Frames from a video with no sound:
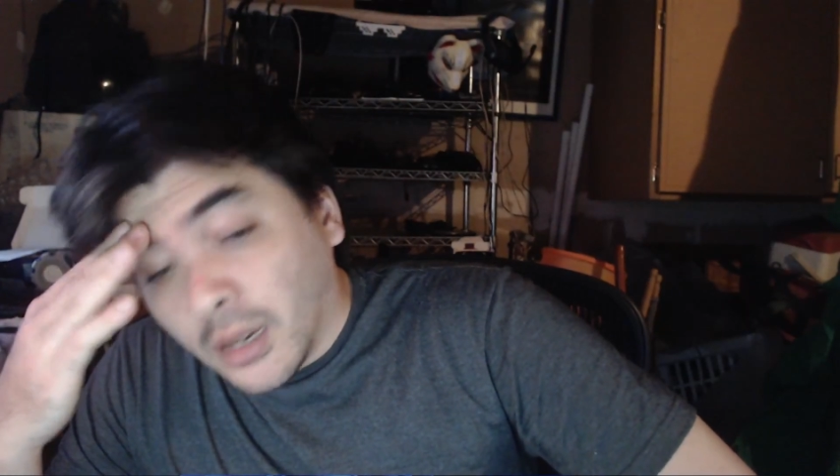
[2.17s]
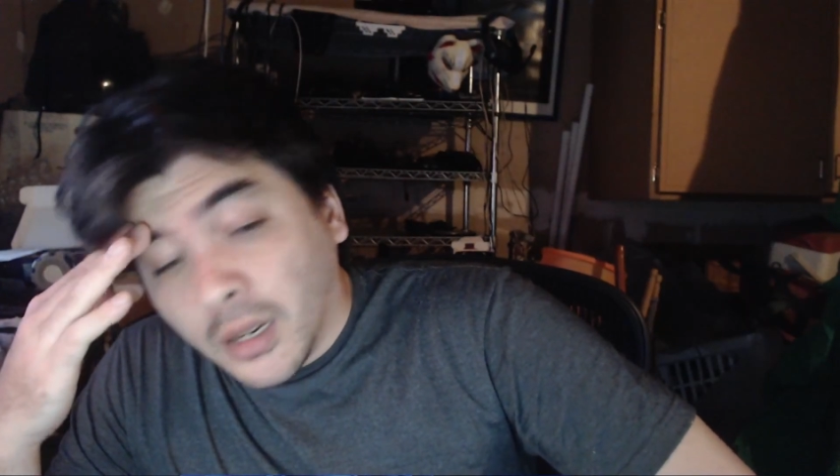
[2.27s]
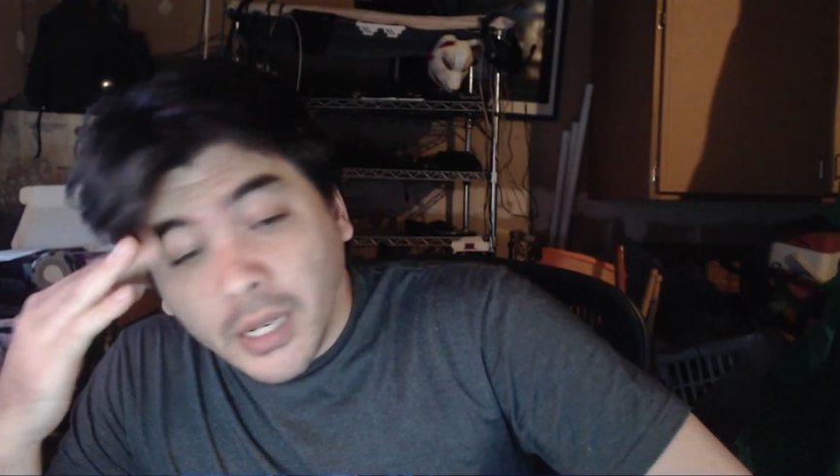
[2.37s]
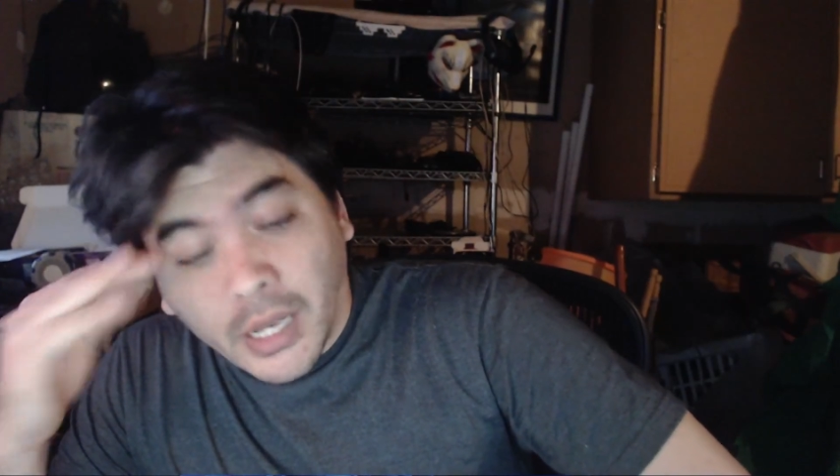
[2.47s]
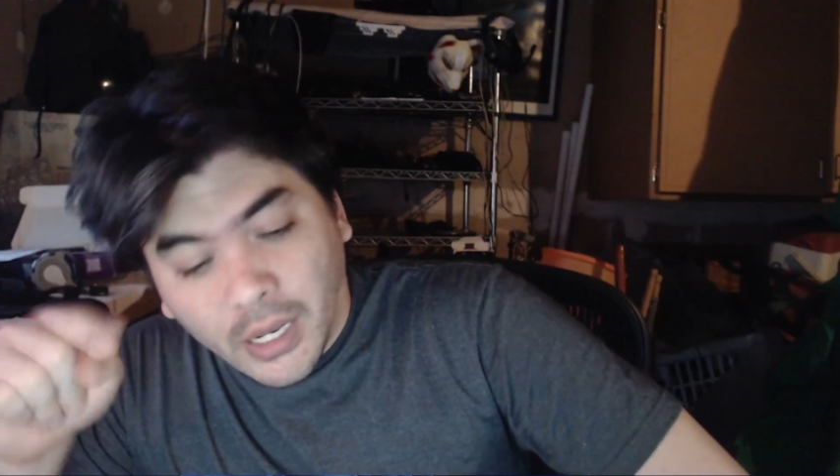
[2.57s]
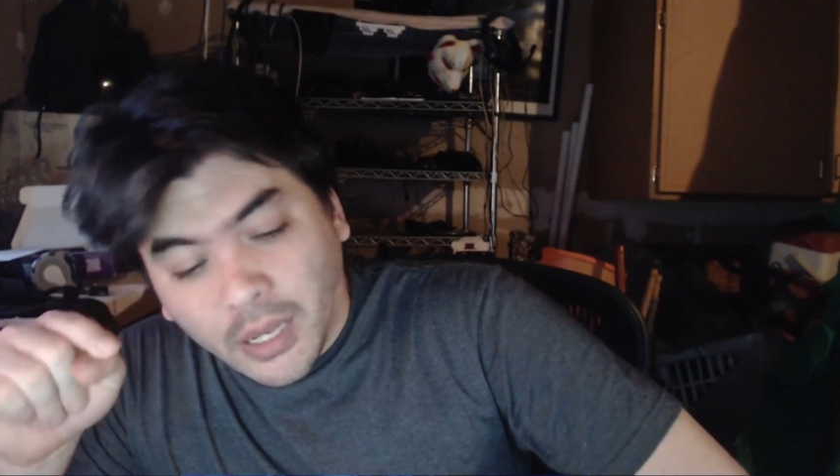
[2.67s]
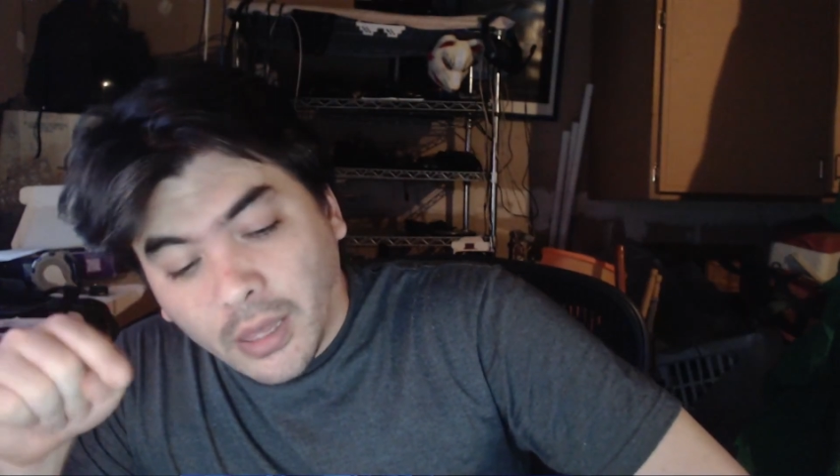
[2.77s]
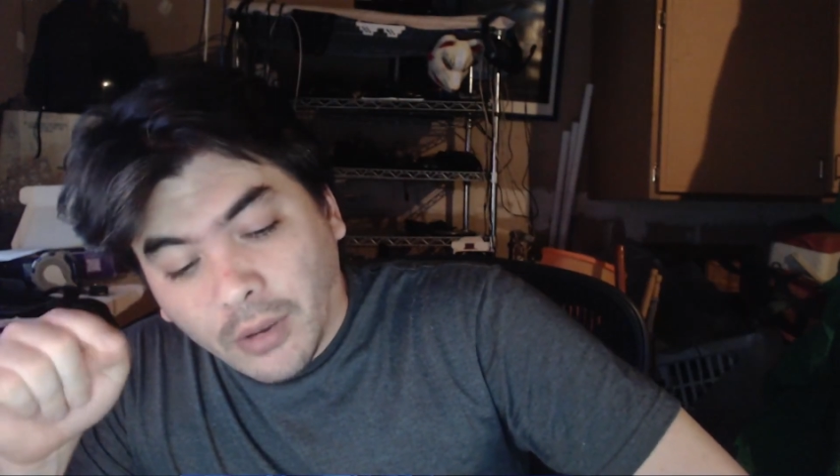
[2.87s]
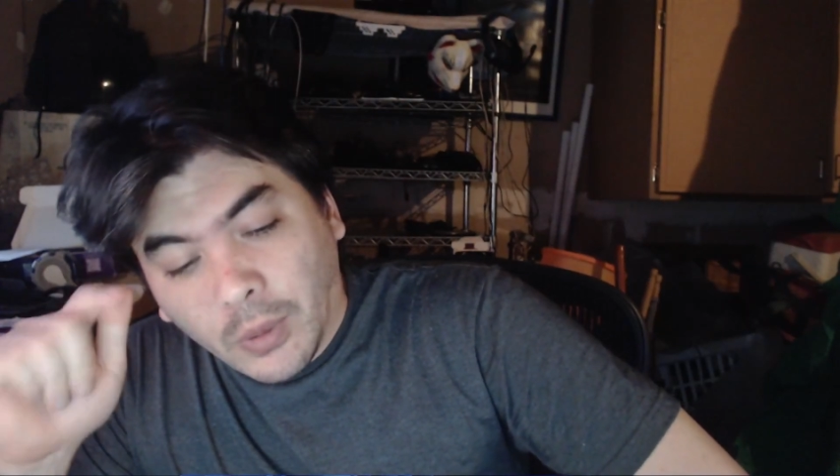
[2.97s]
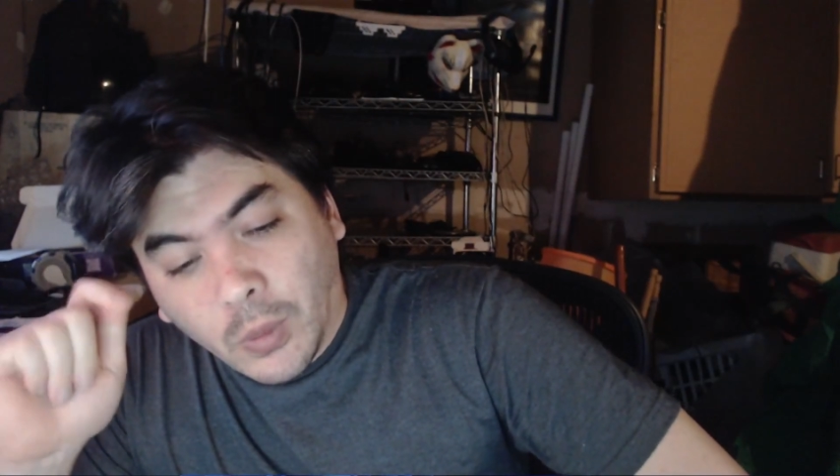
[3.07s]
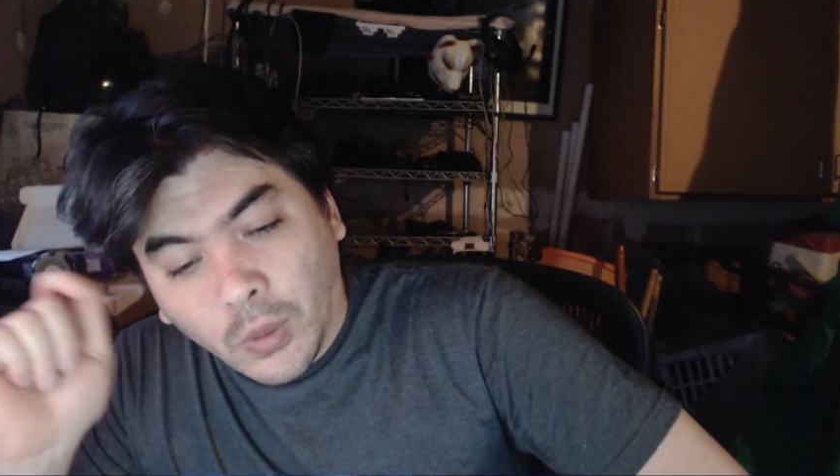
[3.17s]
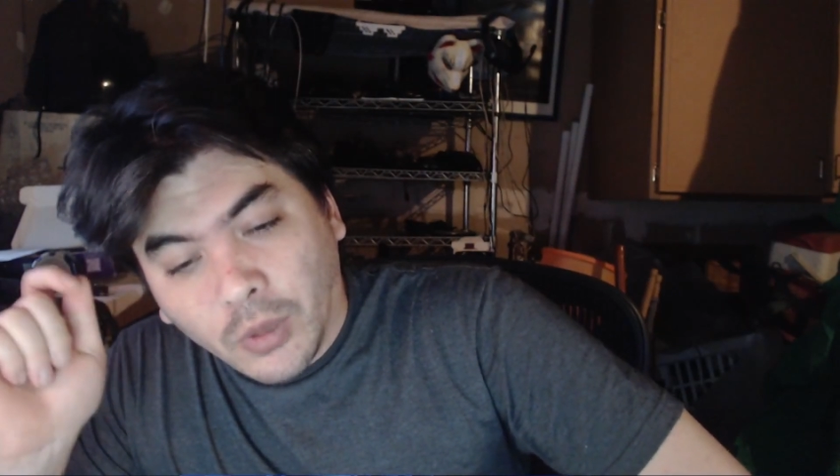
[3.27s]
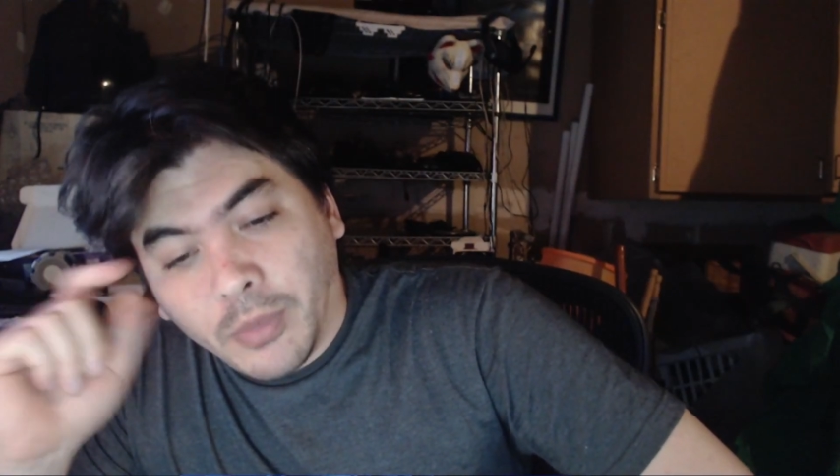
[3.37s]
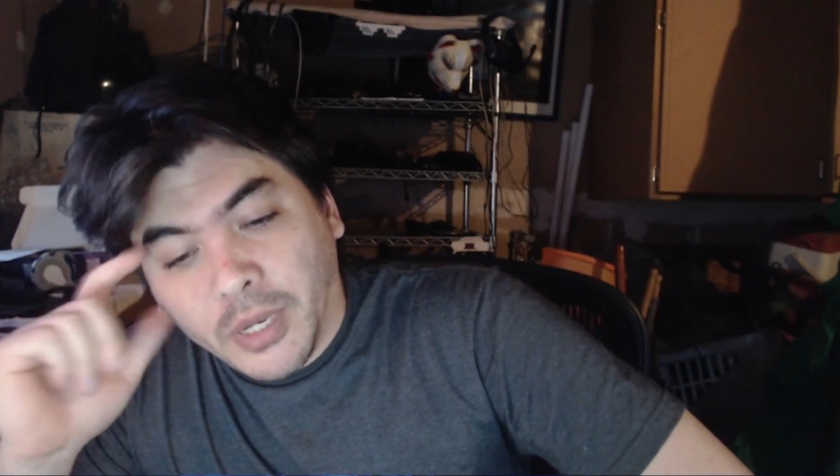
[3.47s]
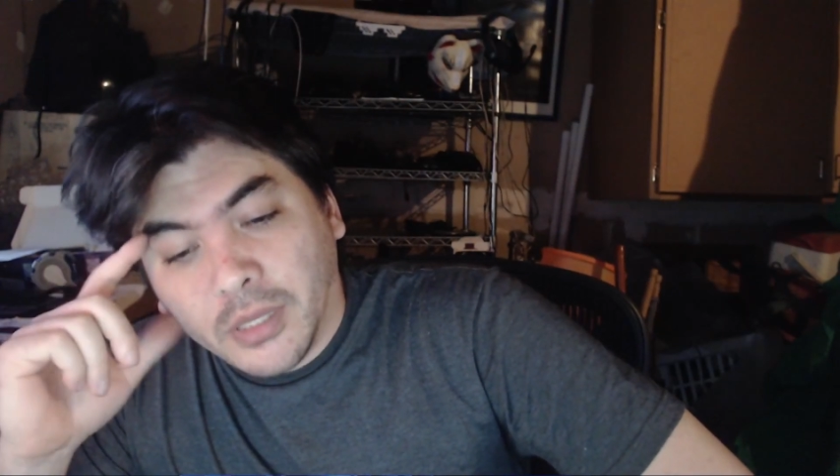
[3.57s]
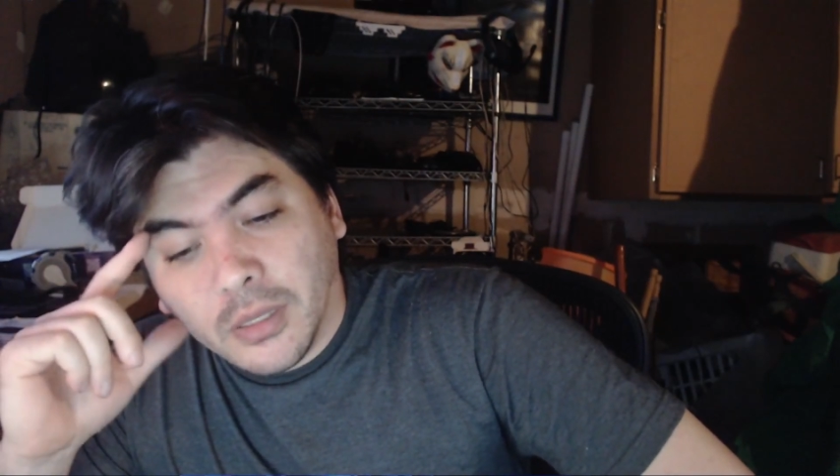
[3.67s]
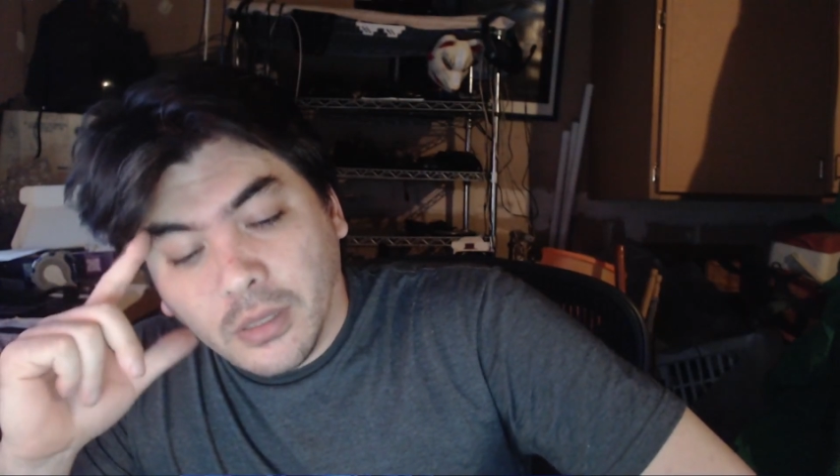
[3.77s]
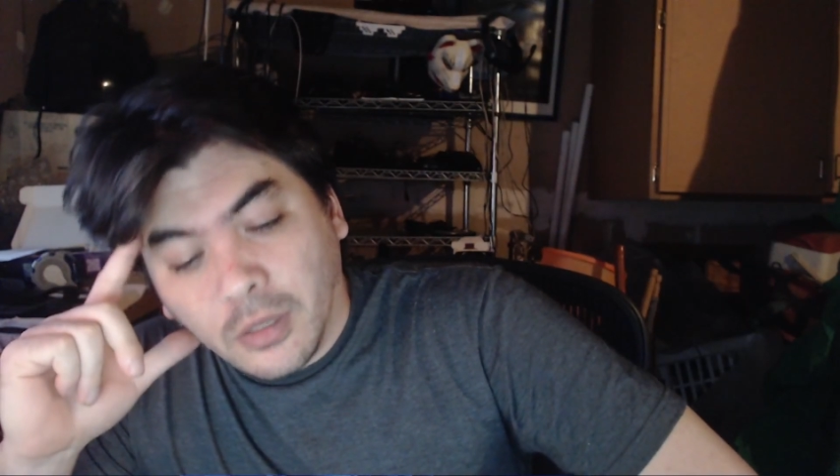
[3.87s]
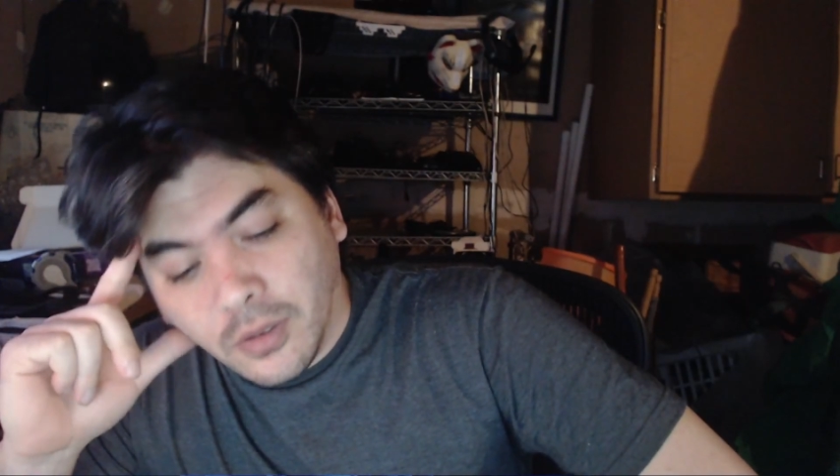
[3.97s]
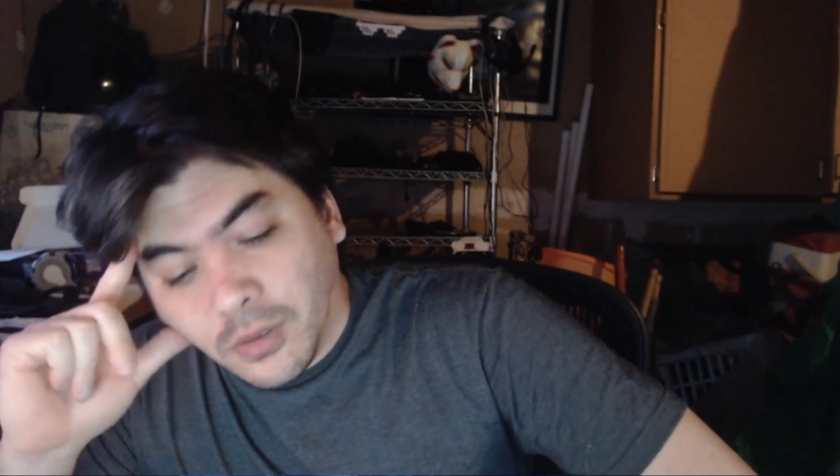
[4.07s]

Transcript: on hitting that record button